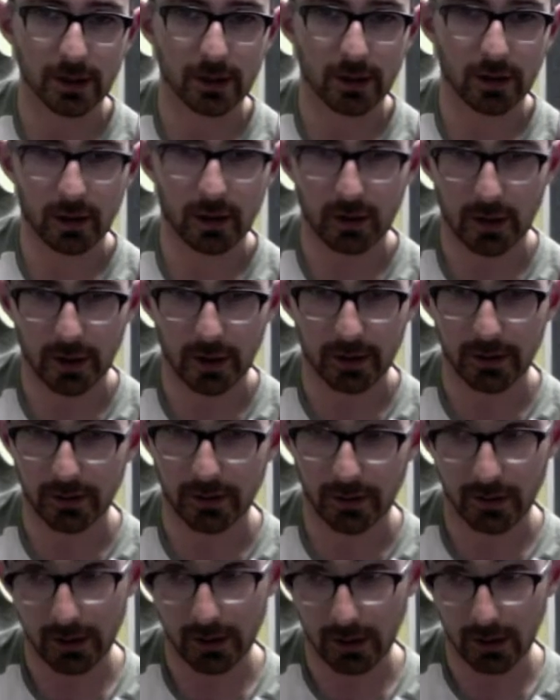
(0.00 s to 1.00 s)
I could
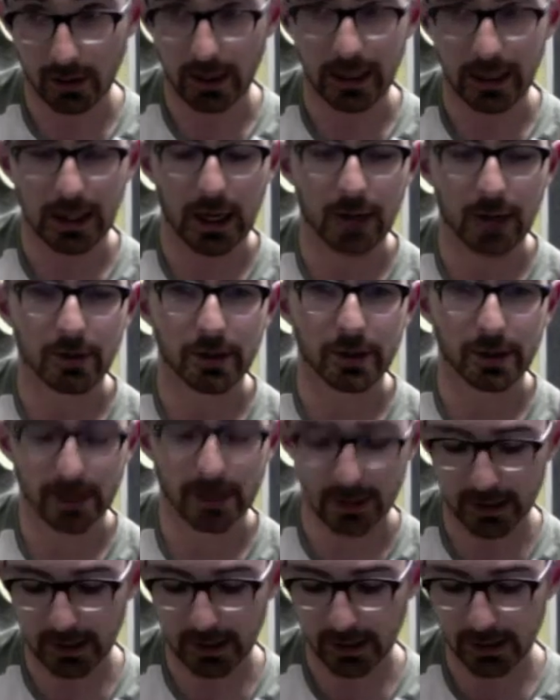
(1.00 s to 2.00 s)
hear harmonics at
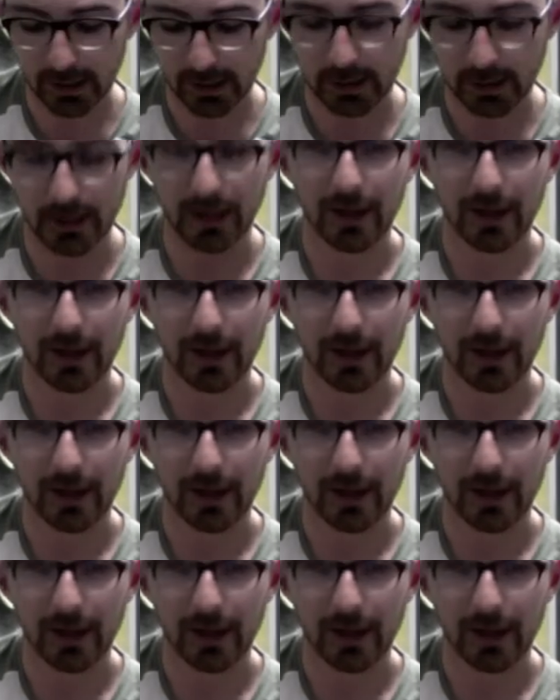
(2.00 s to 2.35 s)
sections,